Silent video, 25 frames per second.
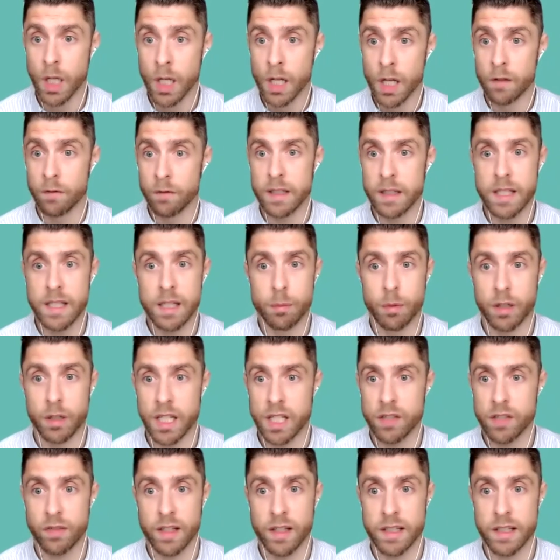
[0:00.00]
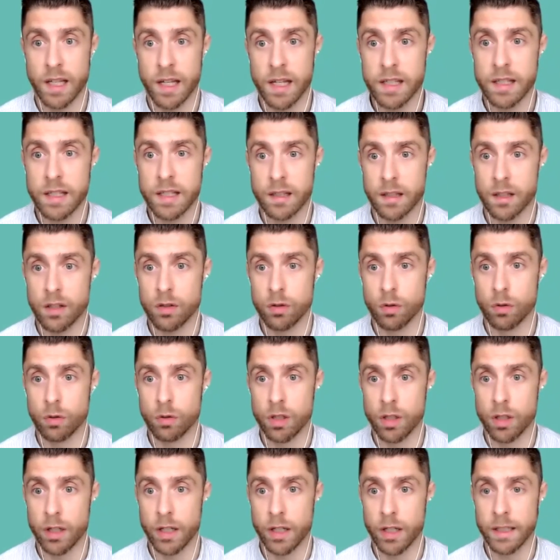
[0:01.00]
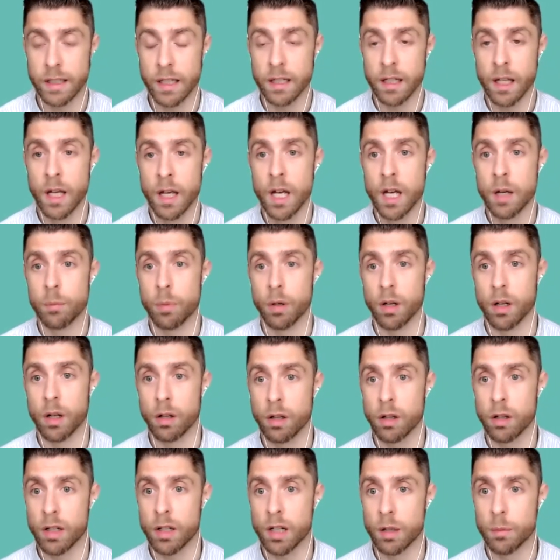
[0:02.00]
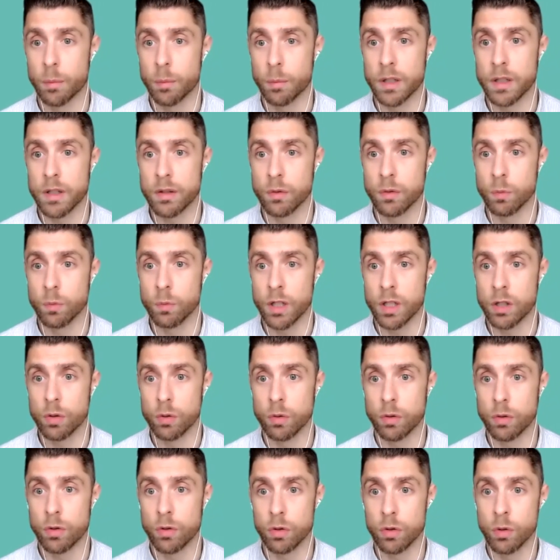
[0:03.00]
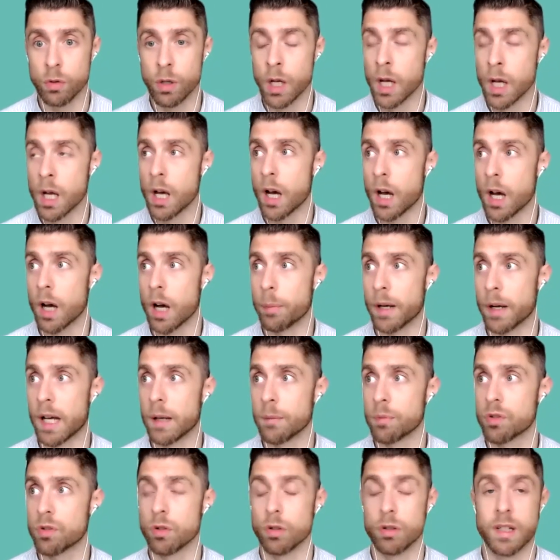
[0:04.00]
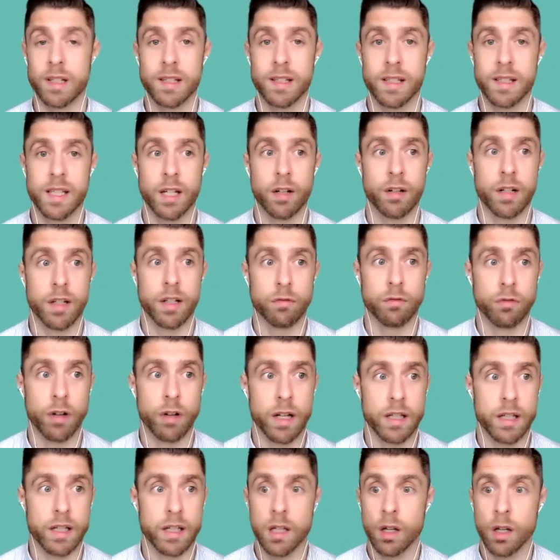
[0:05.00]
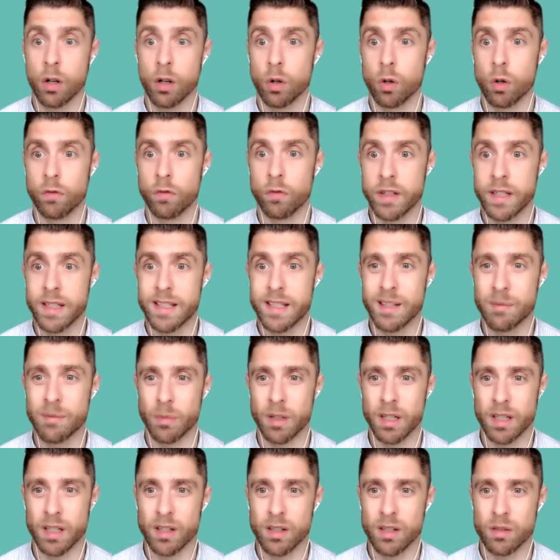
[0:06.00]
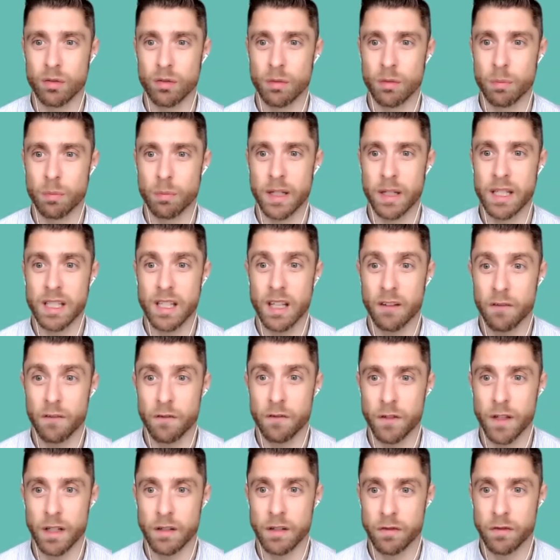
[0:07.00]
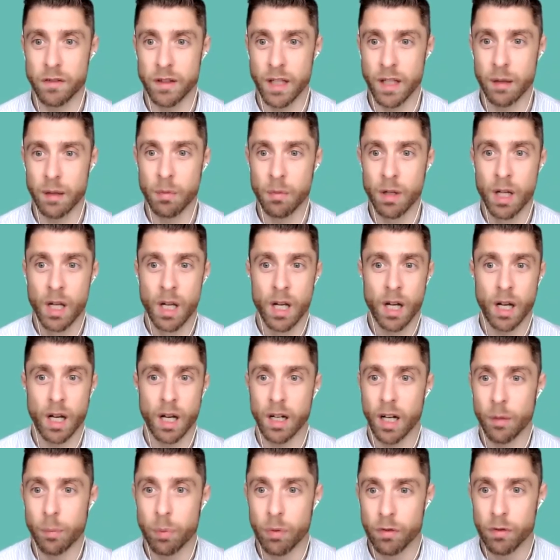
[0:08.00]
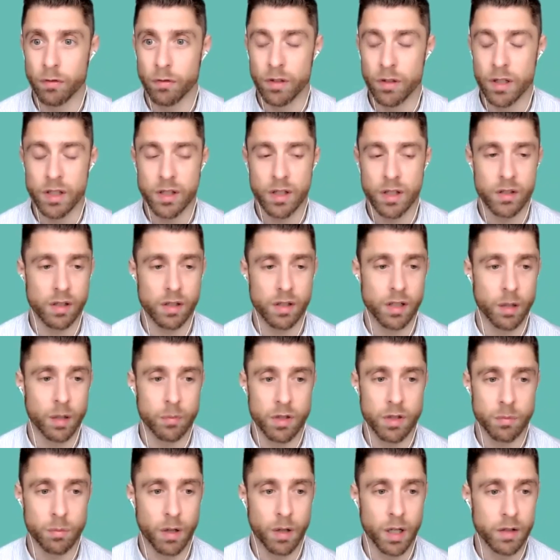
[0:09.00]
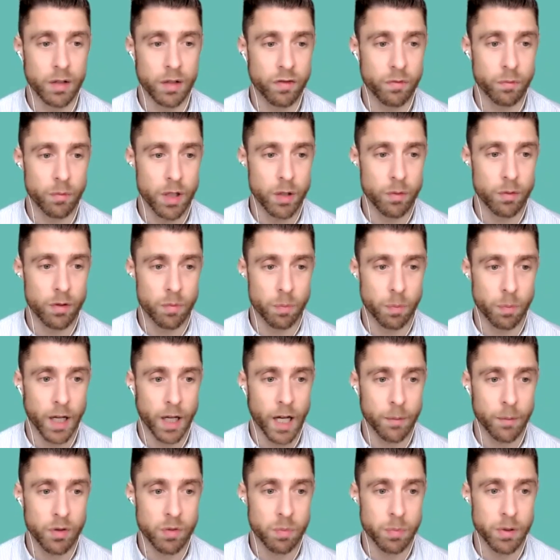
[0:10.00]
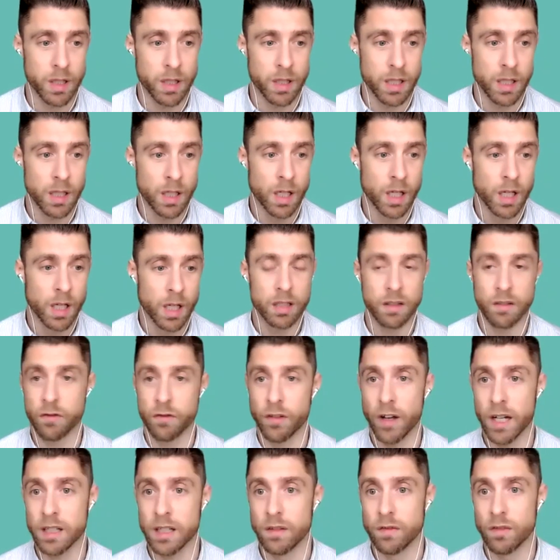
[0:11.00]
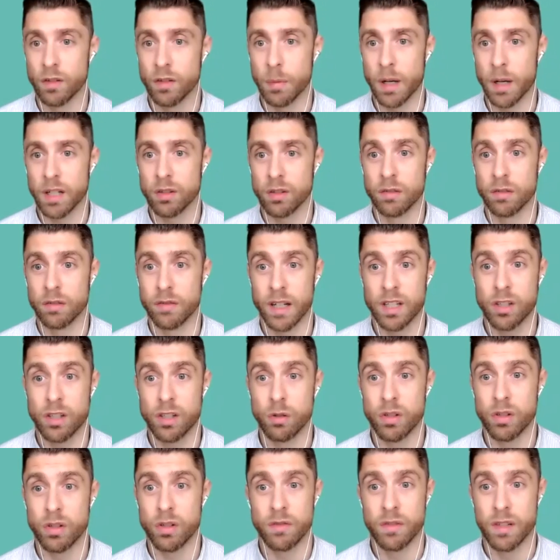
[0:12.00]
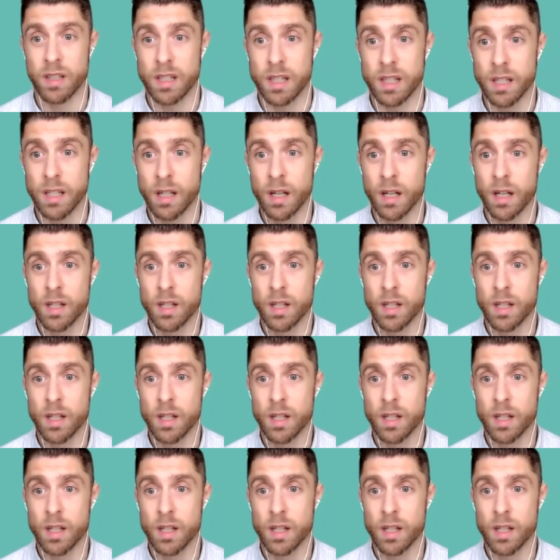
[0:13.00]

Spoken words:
VC money is fantastic, there's no denying that, but a lot of the companies that we talk to are perhaps not necessarily ready, or VC money is not the best fit for them. A couple of reasons that come to mind for me would perhaps be the fact of the matter of exclusivity.